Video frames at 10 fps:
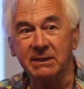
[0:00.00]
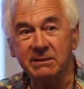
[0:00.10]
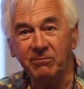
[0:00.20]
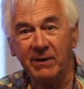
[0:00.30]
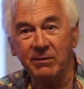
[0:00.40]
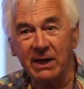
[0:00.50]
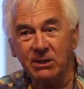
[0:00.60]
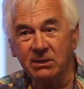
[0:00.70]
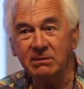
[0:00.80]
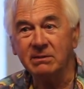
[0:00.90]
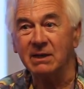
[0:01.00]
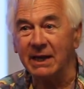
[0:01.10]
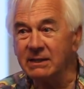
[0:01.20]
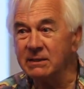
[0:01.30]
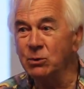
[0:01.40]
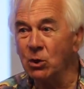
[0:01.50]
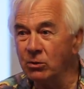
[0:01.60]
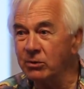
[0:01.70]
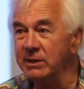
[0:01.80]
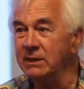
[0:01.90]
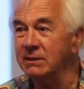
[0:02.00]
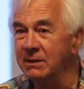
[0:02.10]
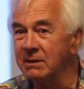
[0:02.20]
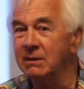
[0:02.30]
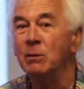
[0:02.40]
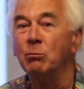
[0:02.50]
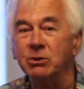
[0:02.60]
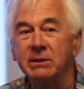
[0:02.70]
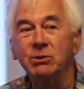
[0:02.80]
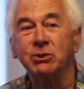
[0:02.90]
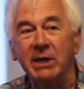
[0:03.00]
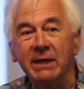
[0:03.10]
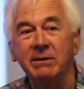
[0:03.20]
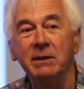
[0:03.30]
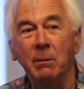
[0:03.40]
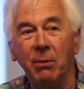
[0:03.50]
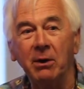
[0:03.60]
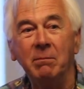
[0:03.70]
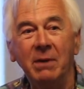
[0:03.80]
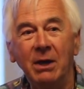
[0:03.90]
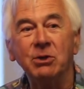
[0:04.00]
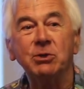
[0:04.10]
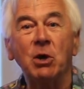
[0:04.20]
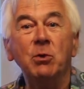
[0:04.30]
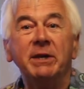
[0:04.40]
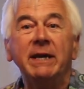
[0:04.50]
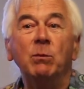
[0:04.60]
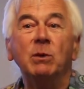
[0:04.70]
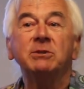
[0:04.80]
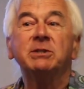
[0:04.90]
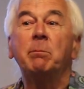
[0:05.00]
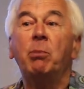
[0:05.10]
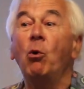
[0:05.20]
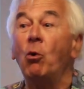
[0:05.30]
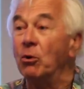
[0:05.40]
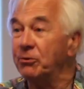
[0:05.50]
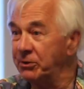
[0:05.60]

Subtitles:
Dig some foundations, lay some concrete, put some strength in the bottom so that it will support